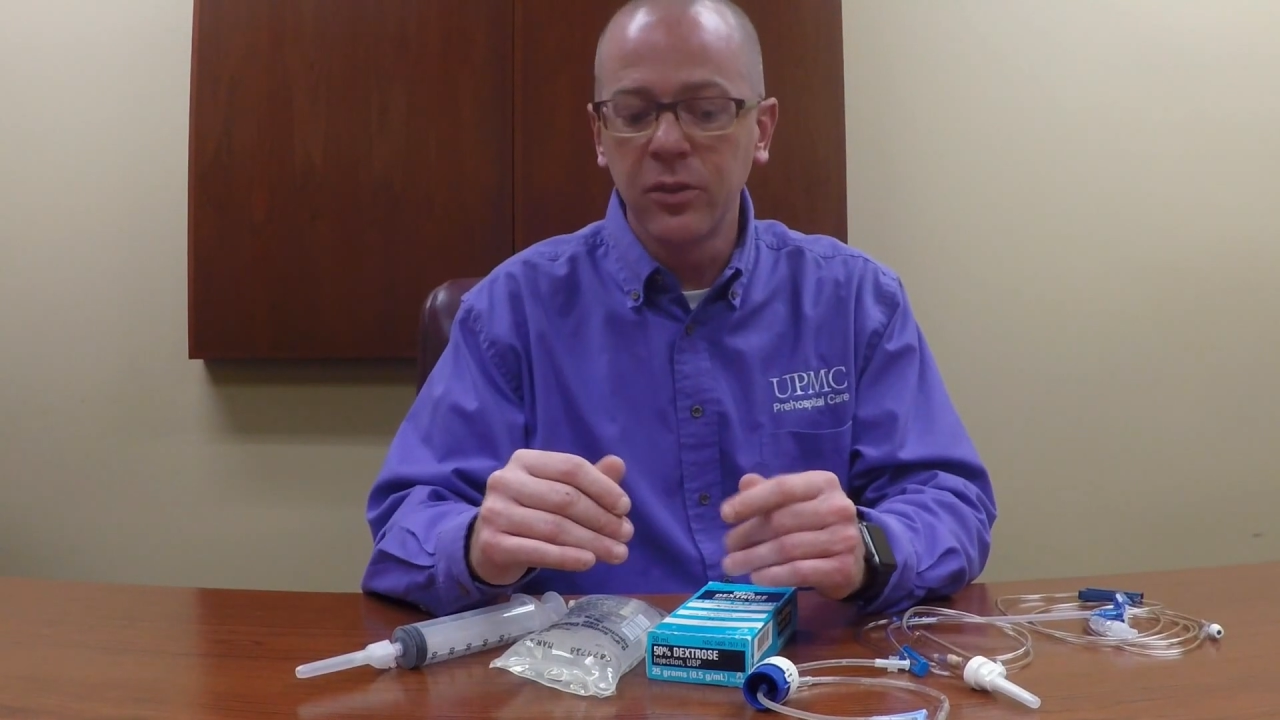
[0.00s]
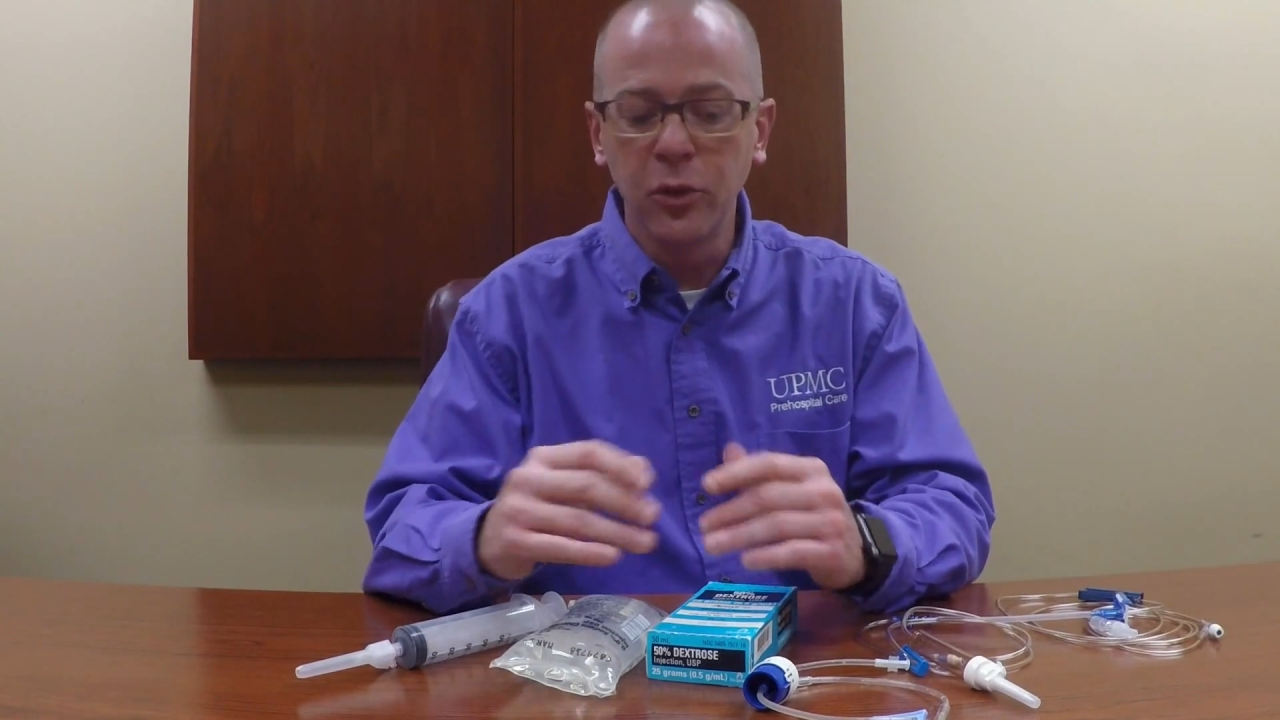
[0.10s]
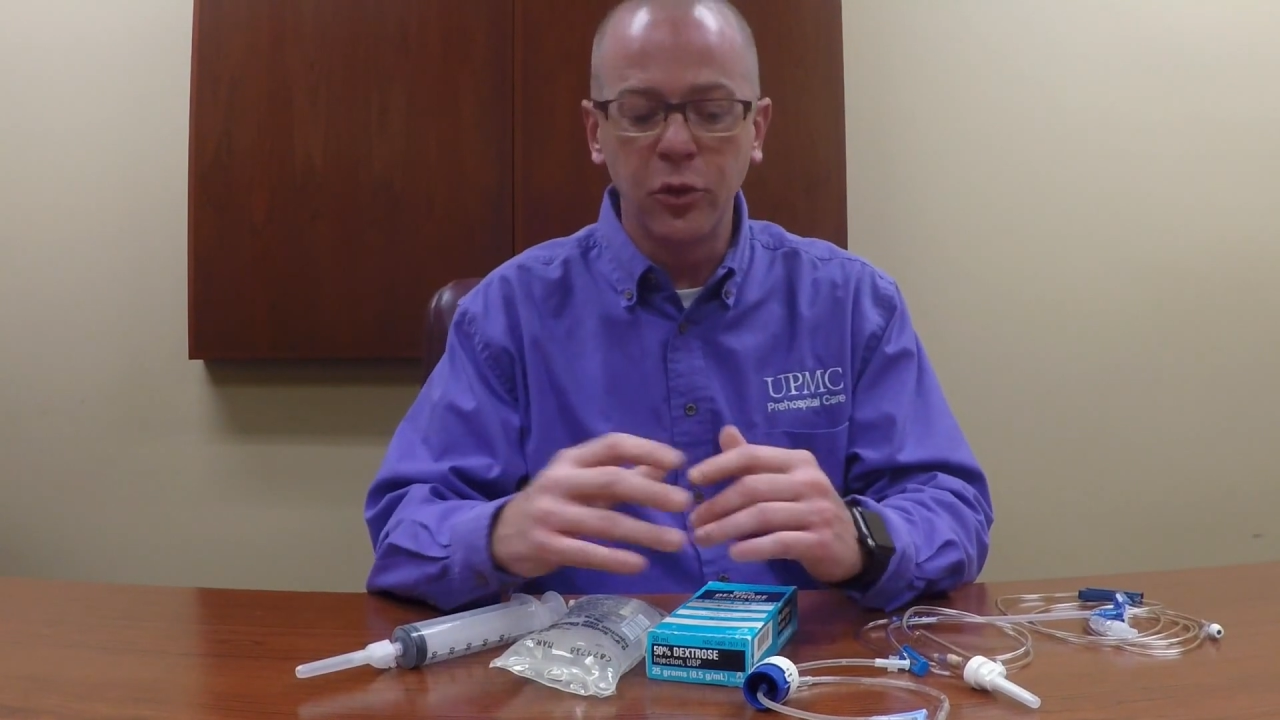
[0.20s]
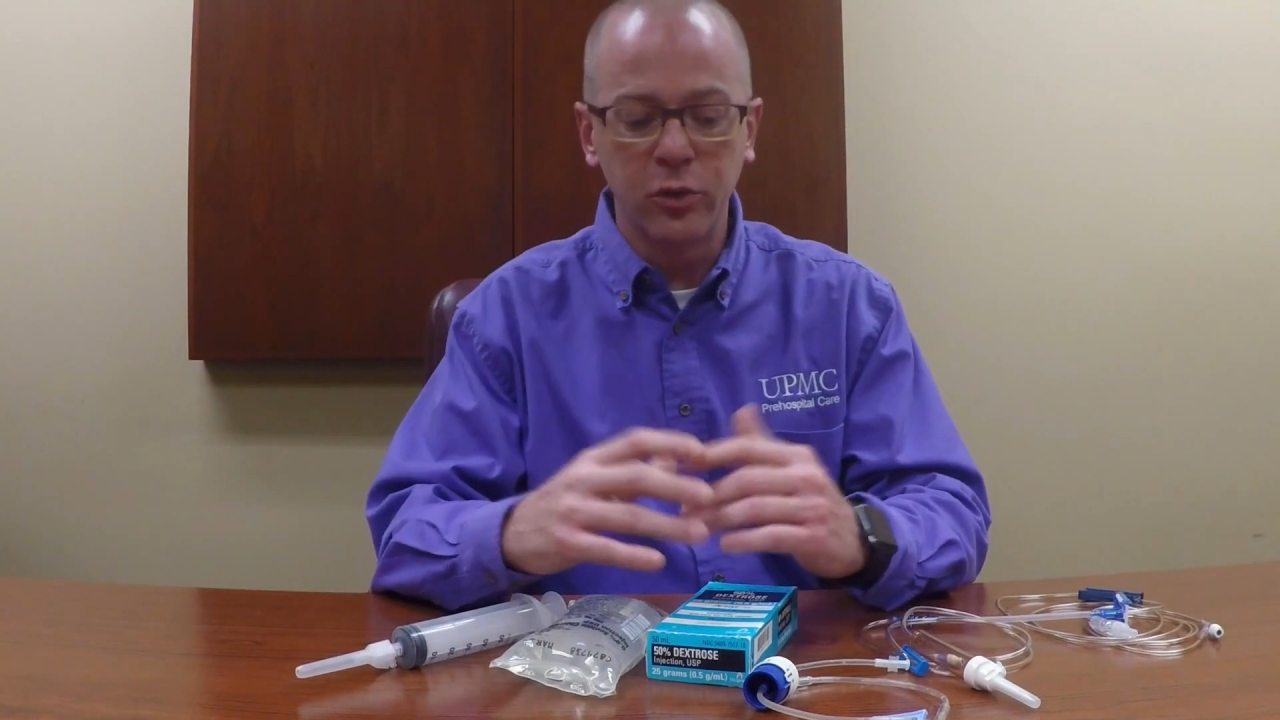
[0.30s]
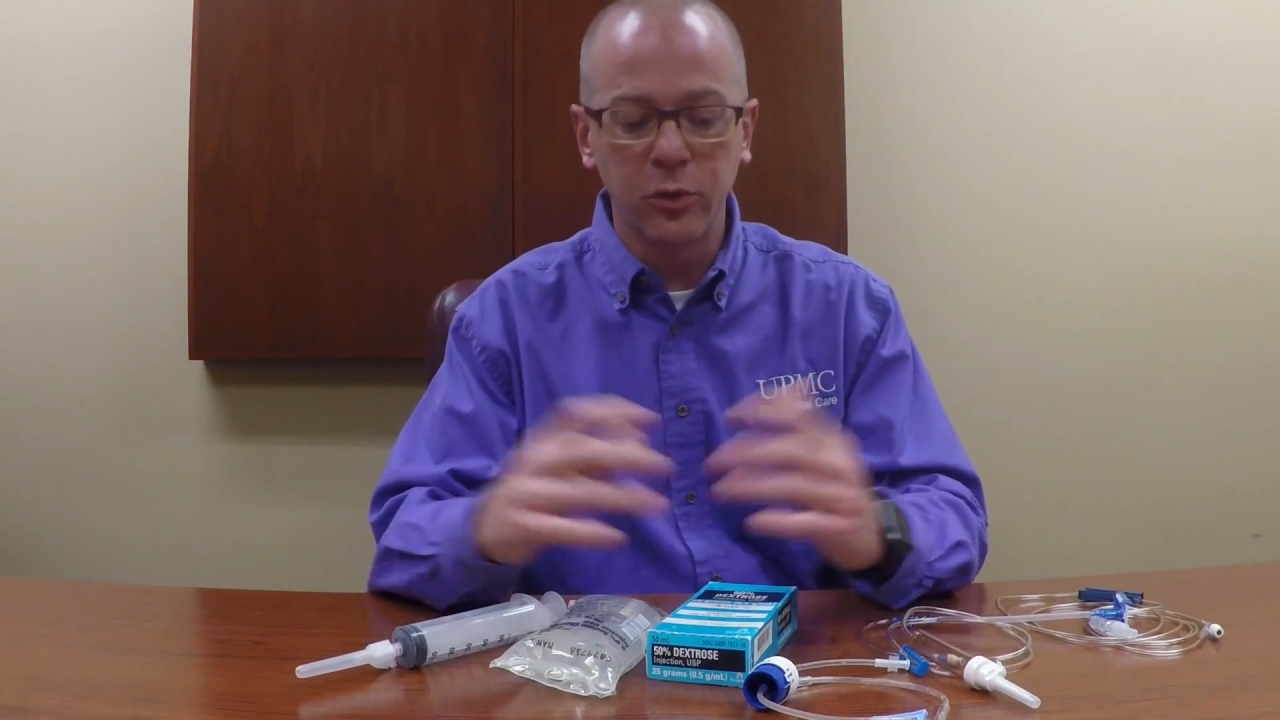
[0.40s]

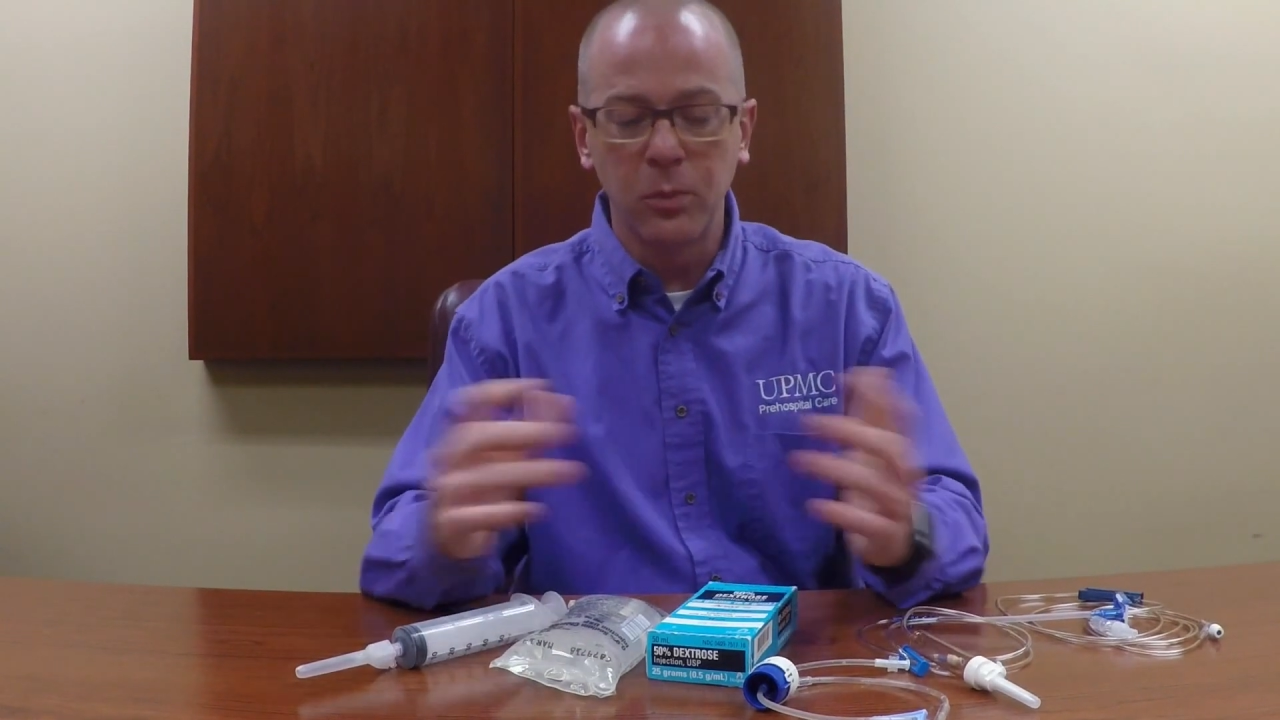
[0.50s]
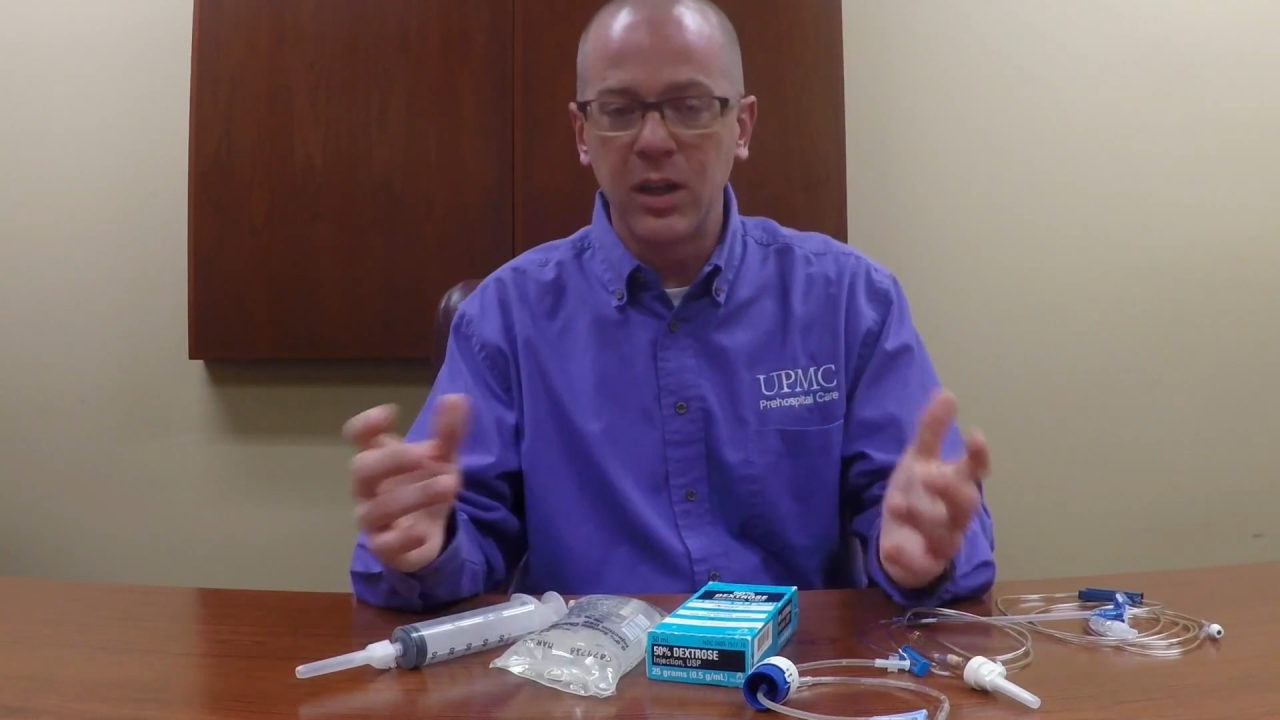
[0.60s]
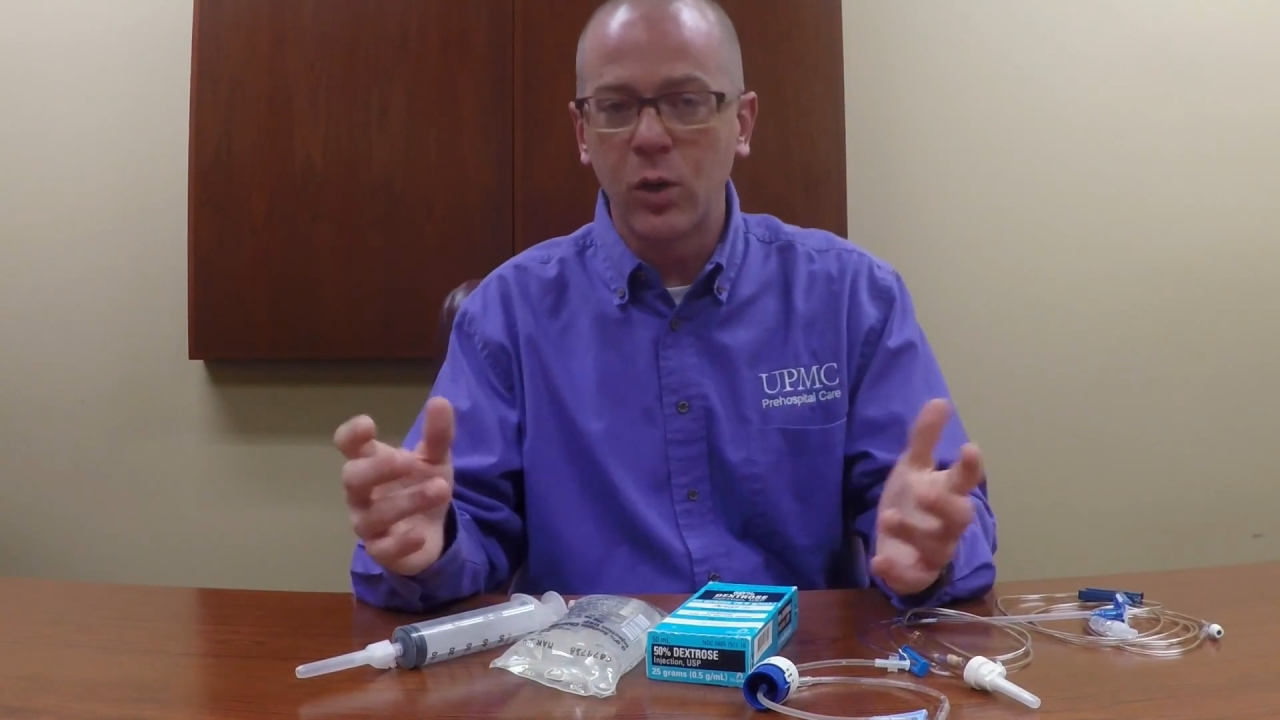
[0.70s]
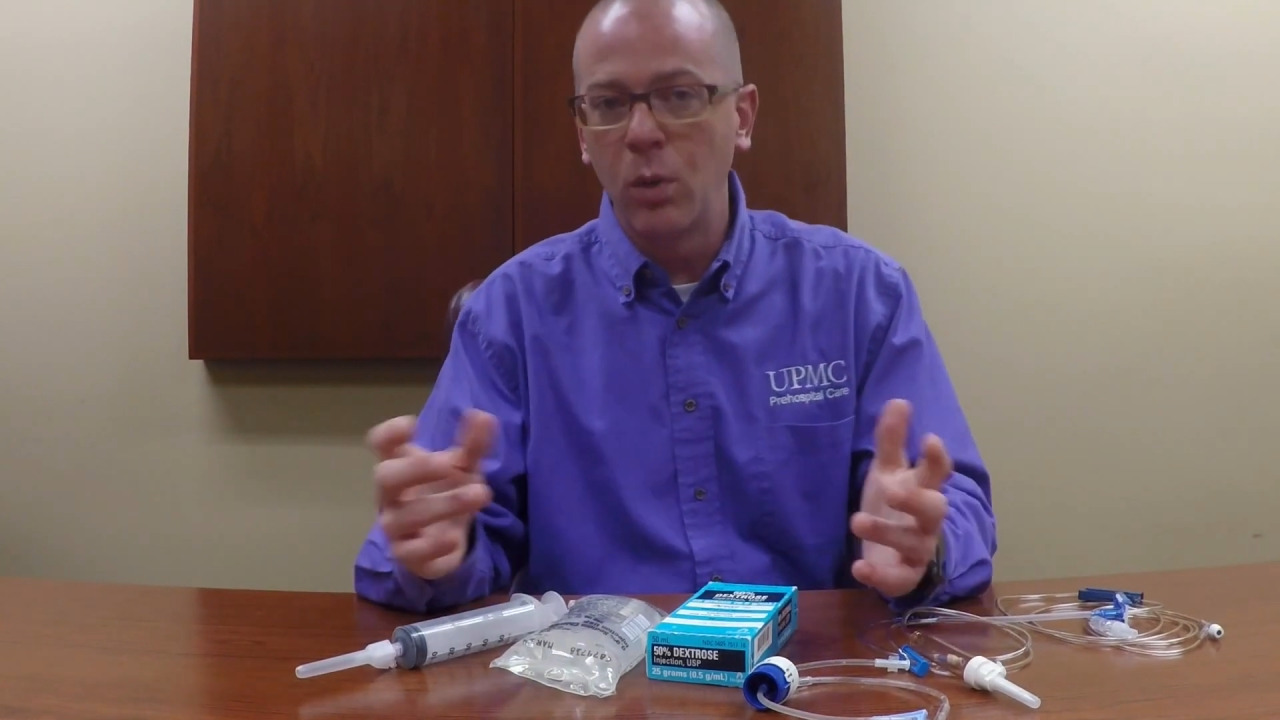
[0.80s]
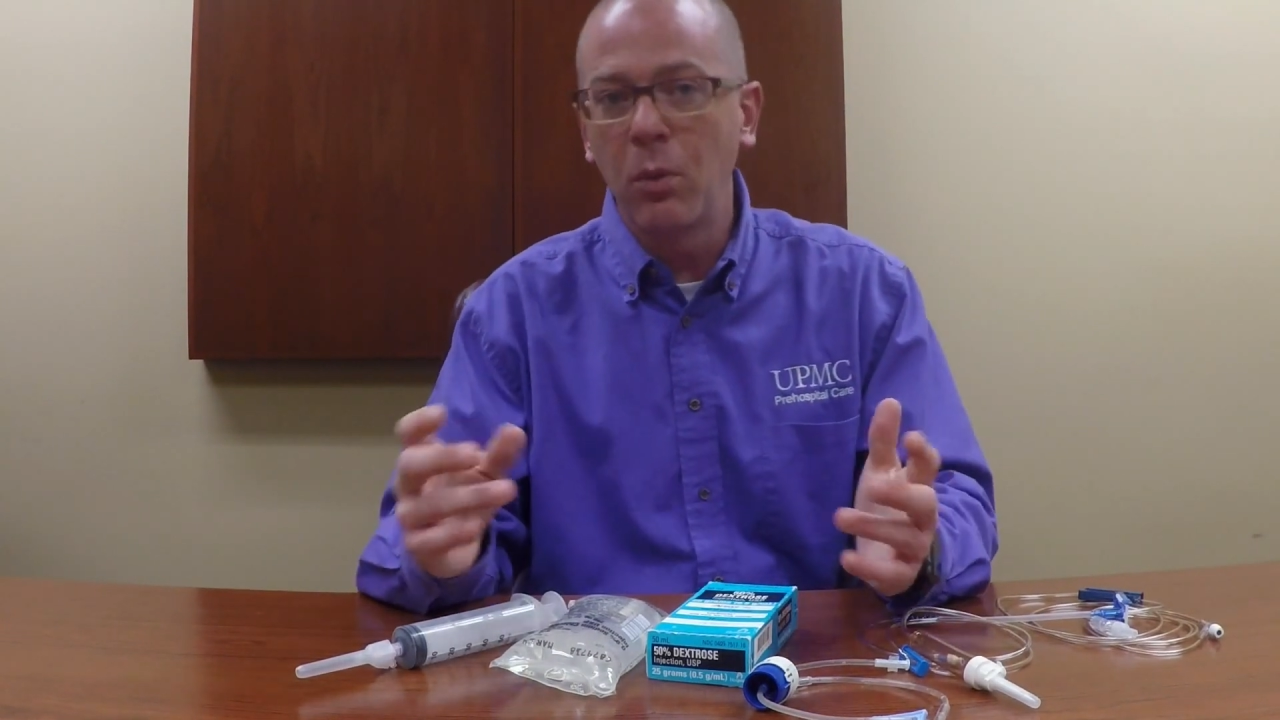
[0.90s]
solution from the
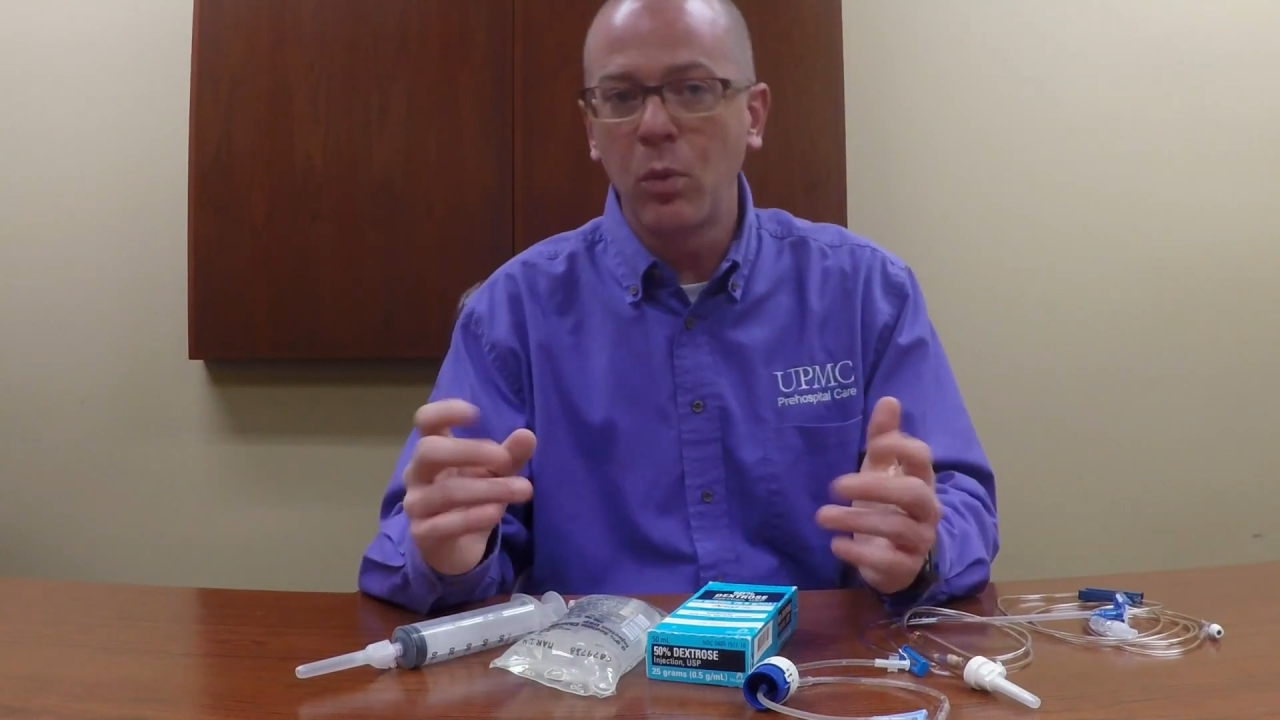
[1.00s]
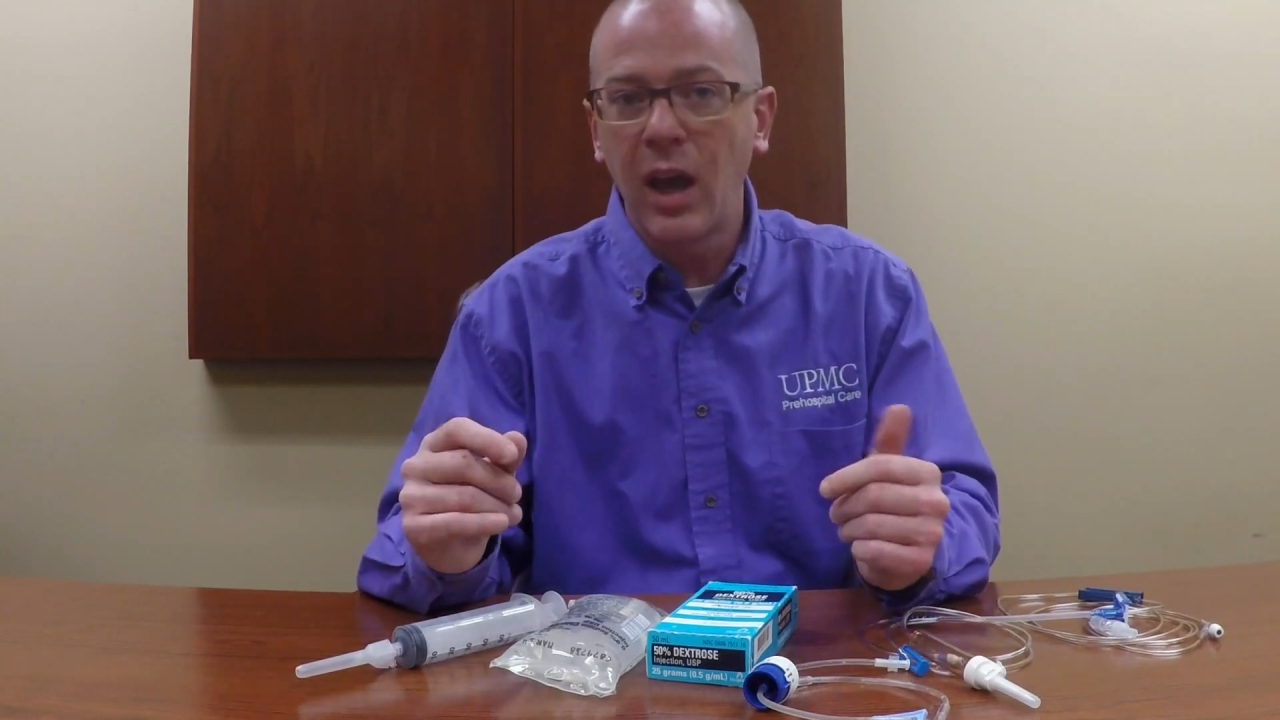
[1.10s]
equipment